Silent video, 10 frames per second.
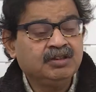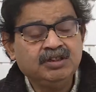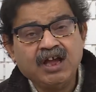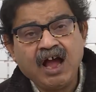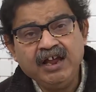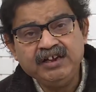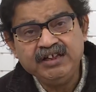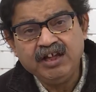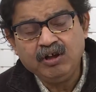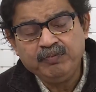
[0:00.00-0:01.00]
The
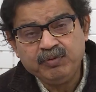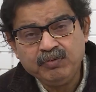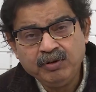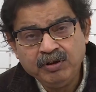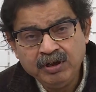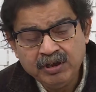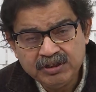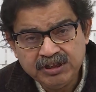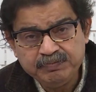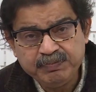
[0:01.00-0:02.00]
idea of
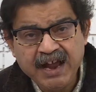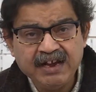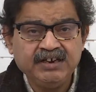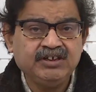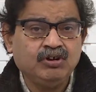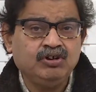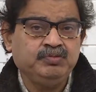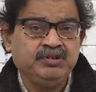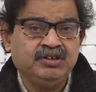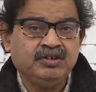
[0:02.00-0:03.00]
the planned
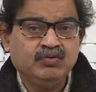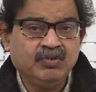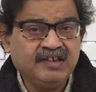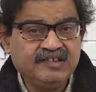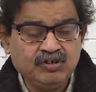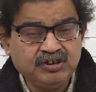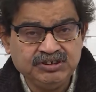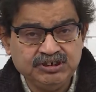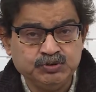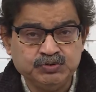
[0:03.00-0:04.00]
economy was not
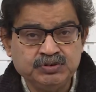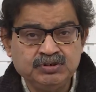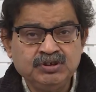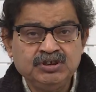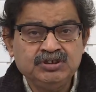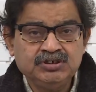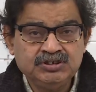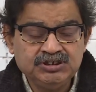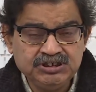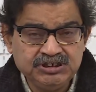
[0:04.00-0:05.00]
new.
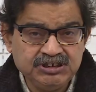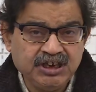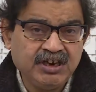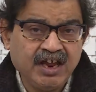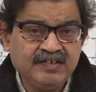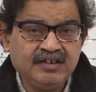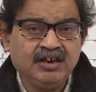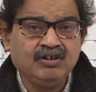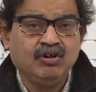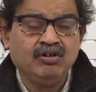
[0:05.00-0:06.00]
The Indian
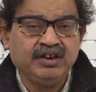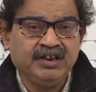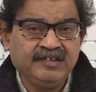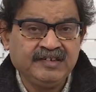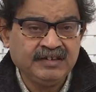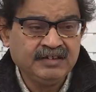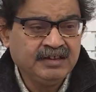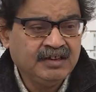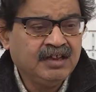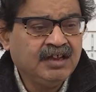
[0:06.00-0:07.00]
National Congress
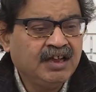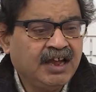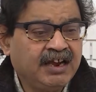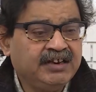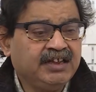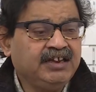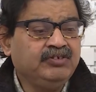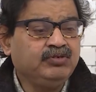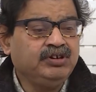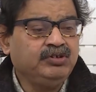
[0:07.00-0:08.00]
had
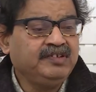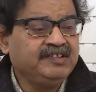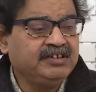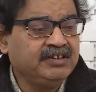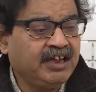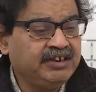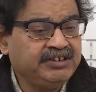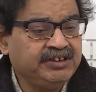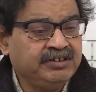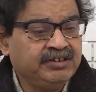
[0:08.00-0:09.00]
introduced in
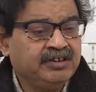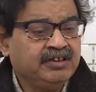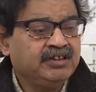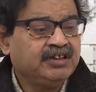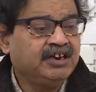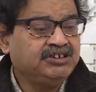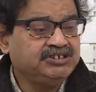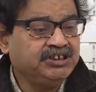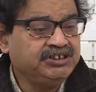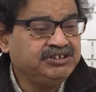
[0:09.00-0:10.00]

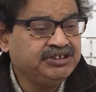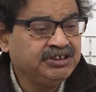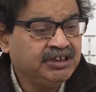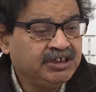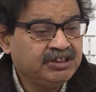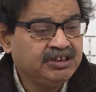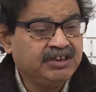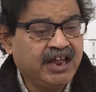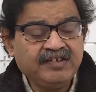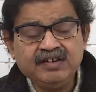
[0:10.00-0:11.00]
1938 the
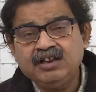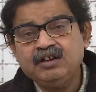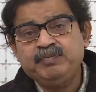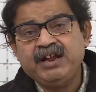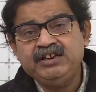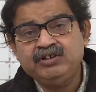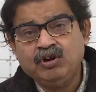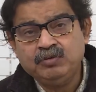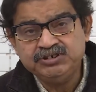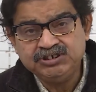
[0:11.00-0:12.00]
National Planning
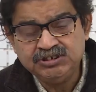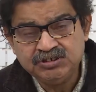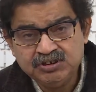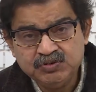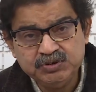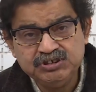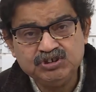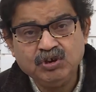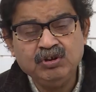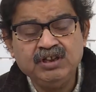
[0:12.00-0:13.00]
Committee with
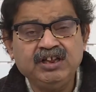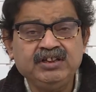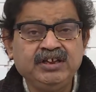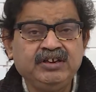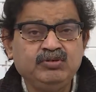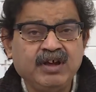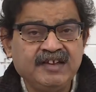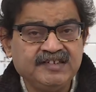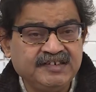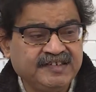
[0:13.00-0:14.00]
Jawaharlal Nehru
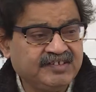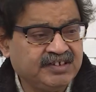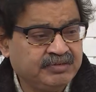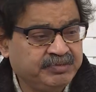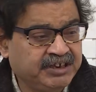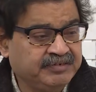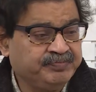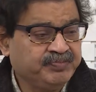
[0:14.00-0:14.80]
as its chairman.